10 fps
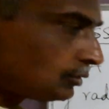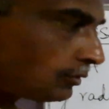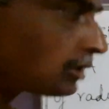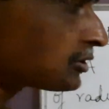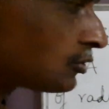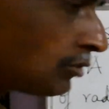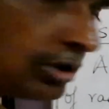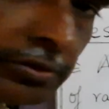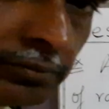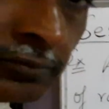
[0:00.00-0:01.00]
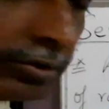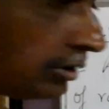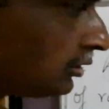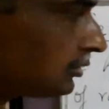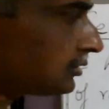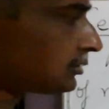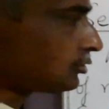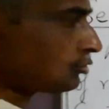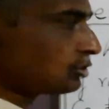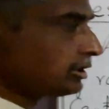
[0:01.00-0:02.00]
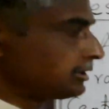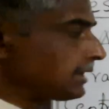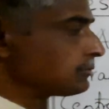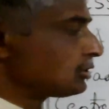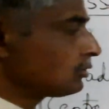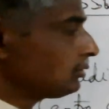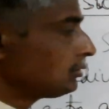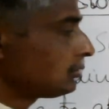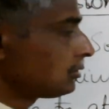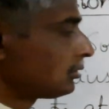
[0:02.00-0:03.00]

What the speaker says: overall situation. Okay. This is the situation at time 0.